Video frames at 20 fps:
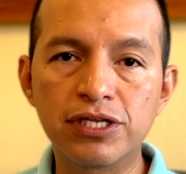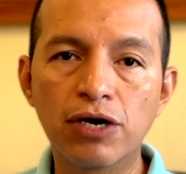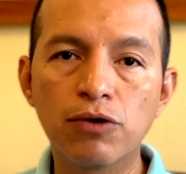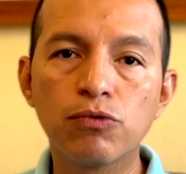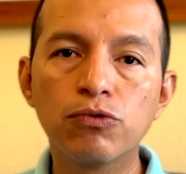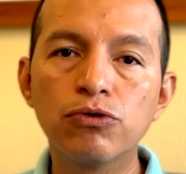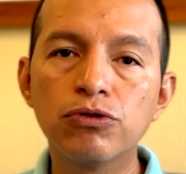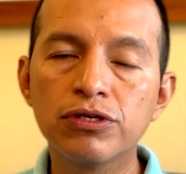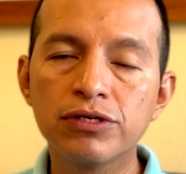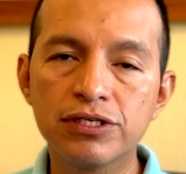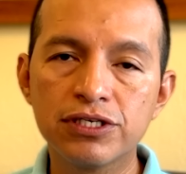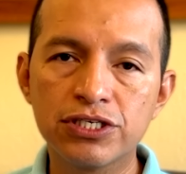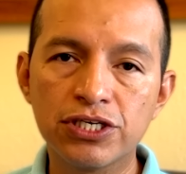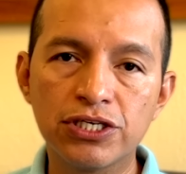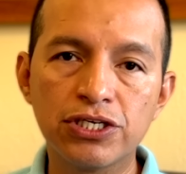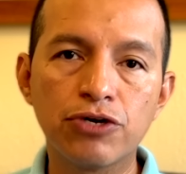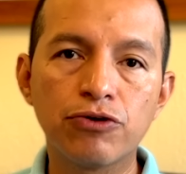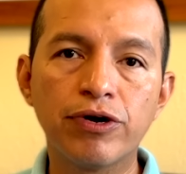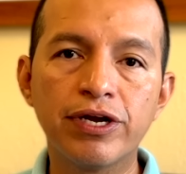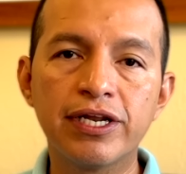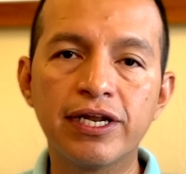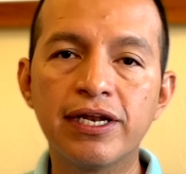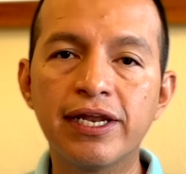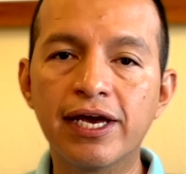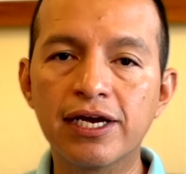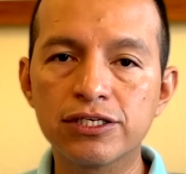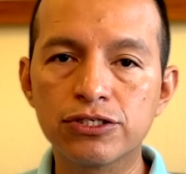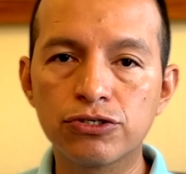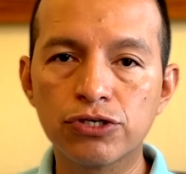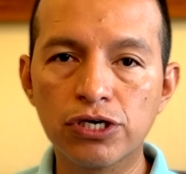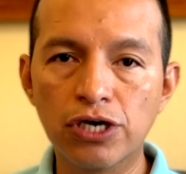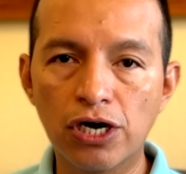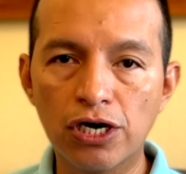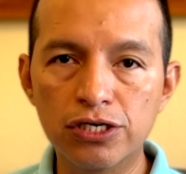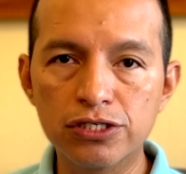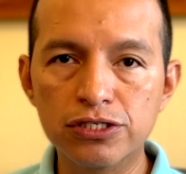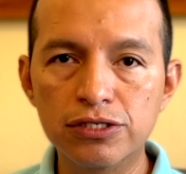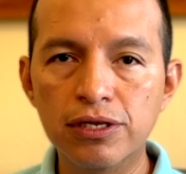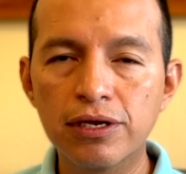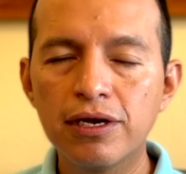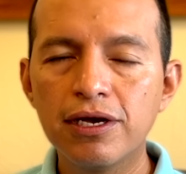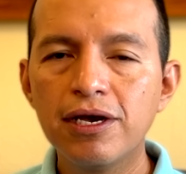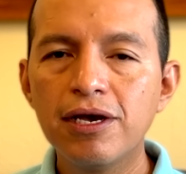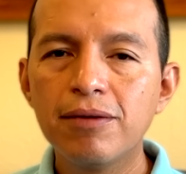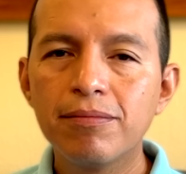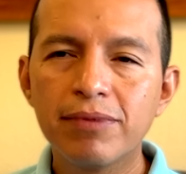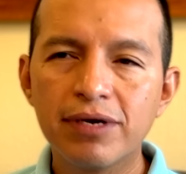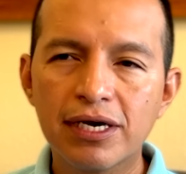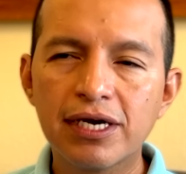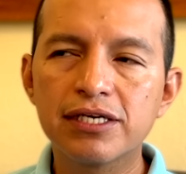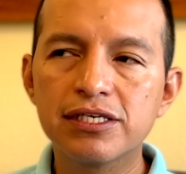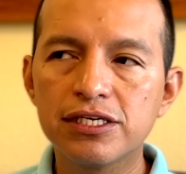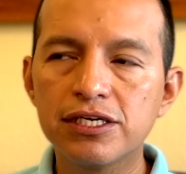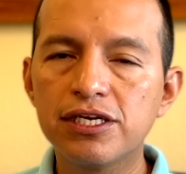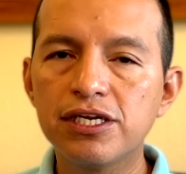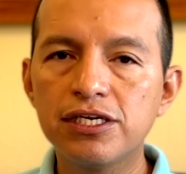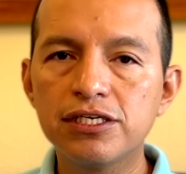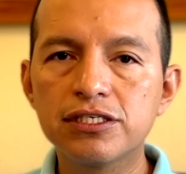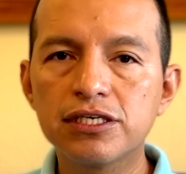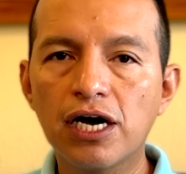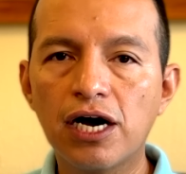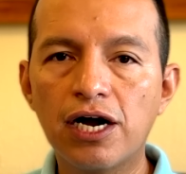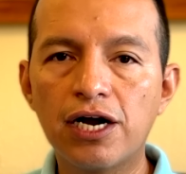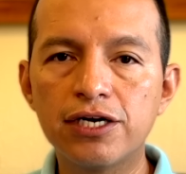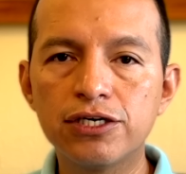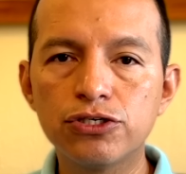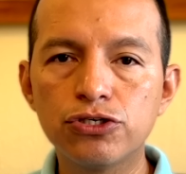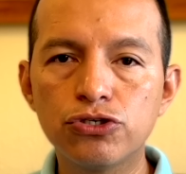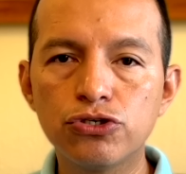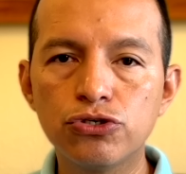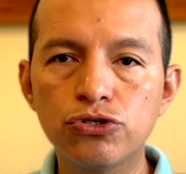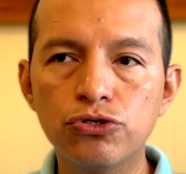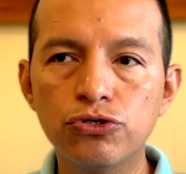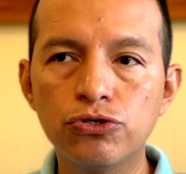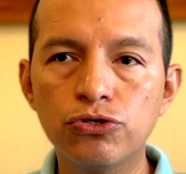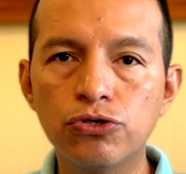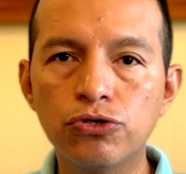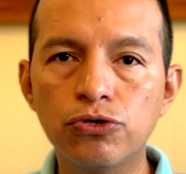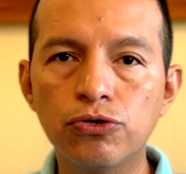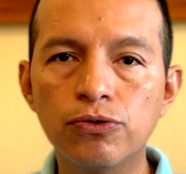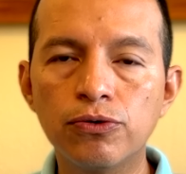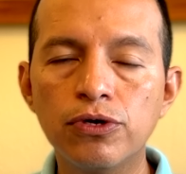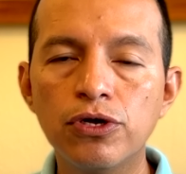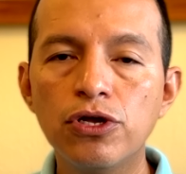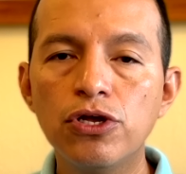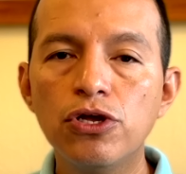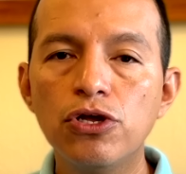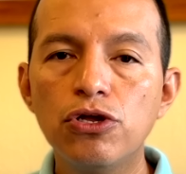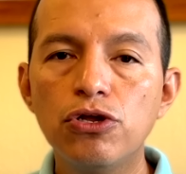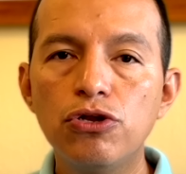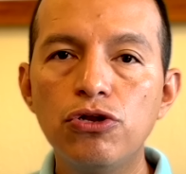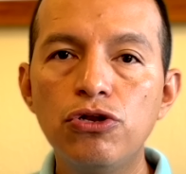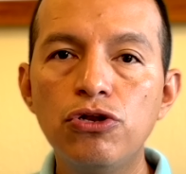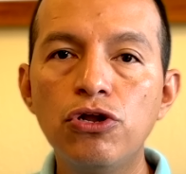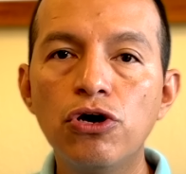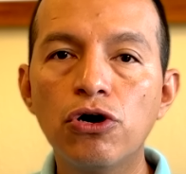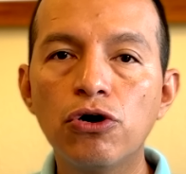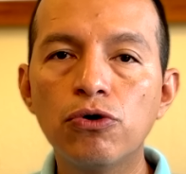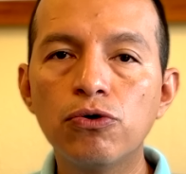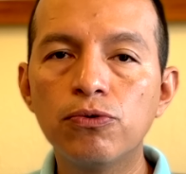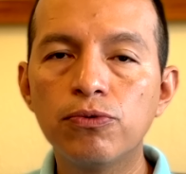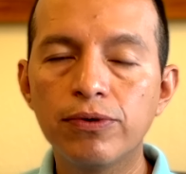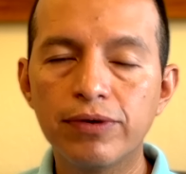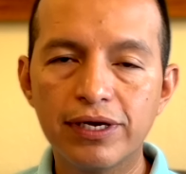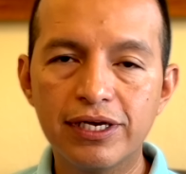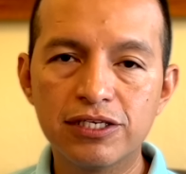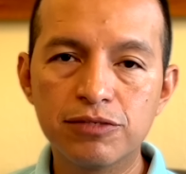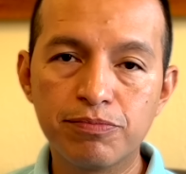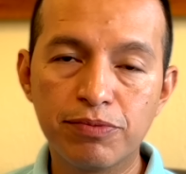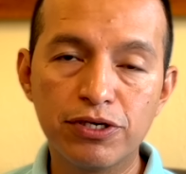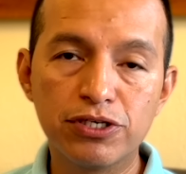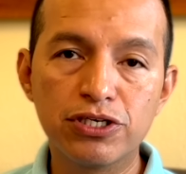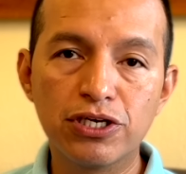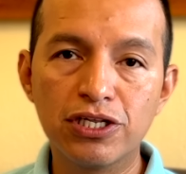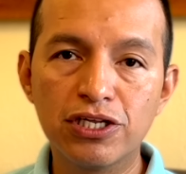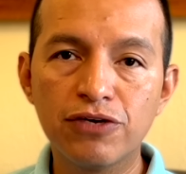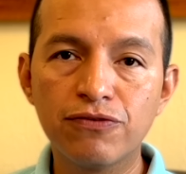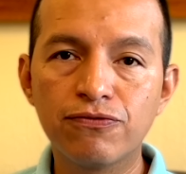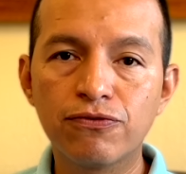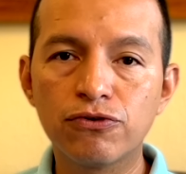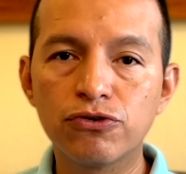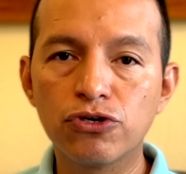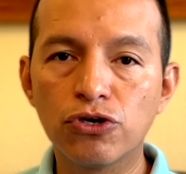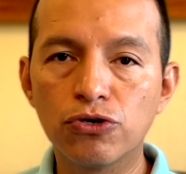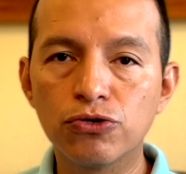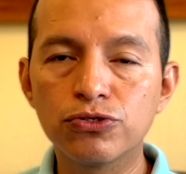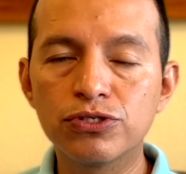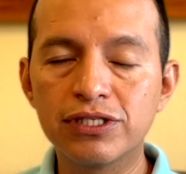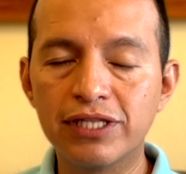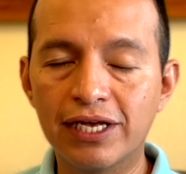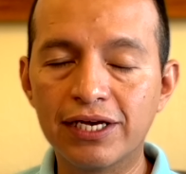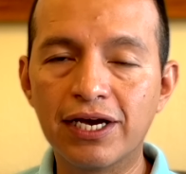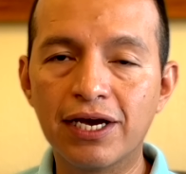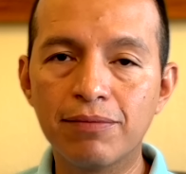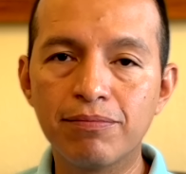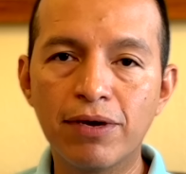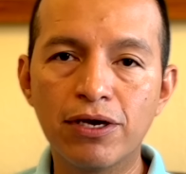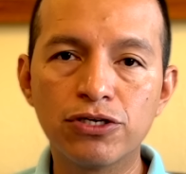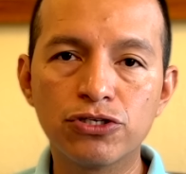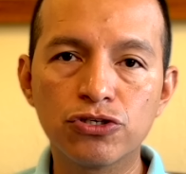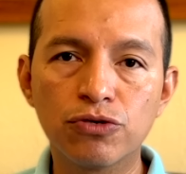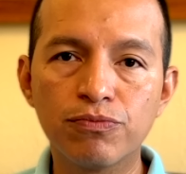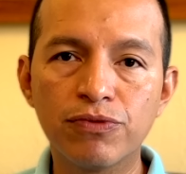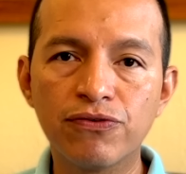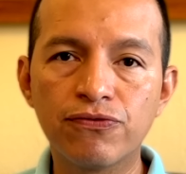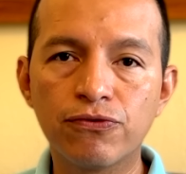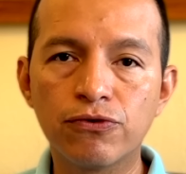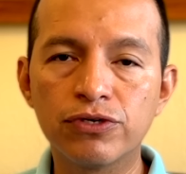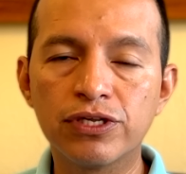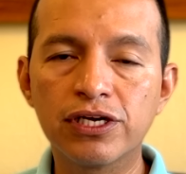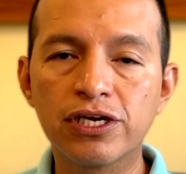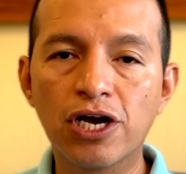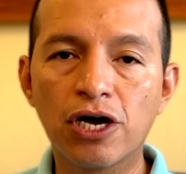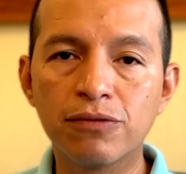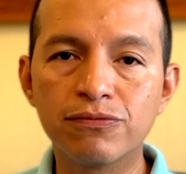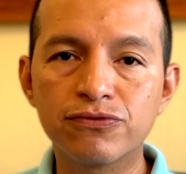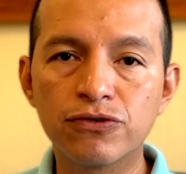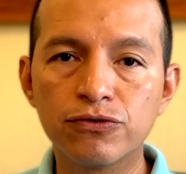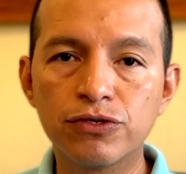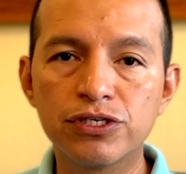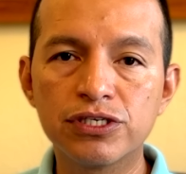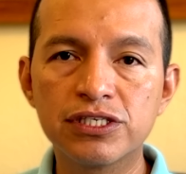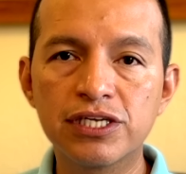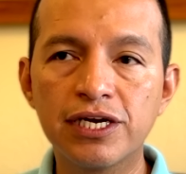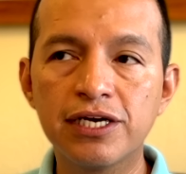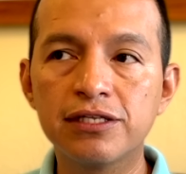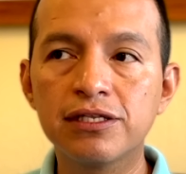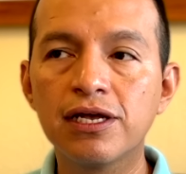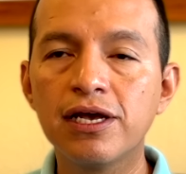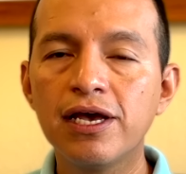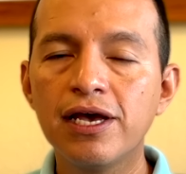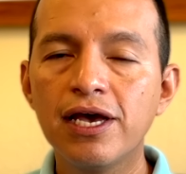That will generate an extra cost because it is hard to know, especially for those, like I mentioned before, that comes from the state,